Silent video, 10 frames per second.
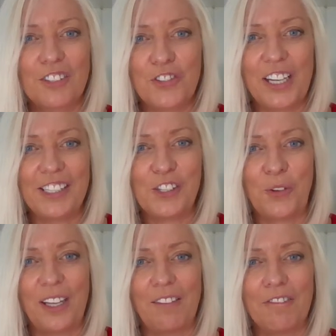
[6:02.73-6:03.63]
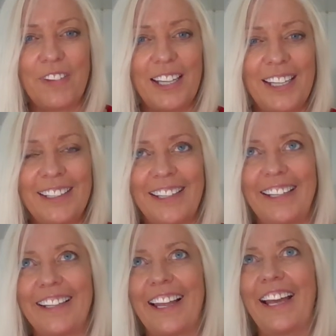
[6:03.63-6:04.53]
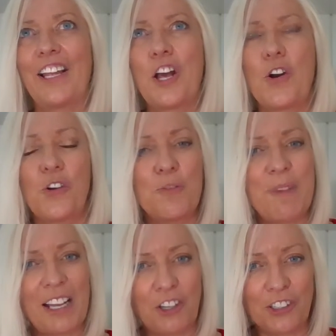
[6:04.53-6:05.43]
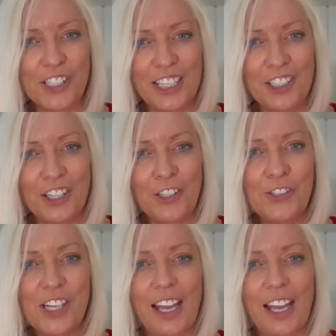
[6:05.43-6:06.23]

straight away feeling like all my gut issues.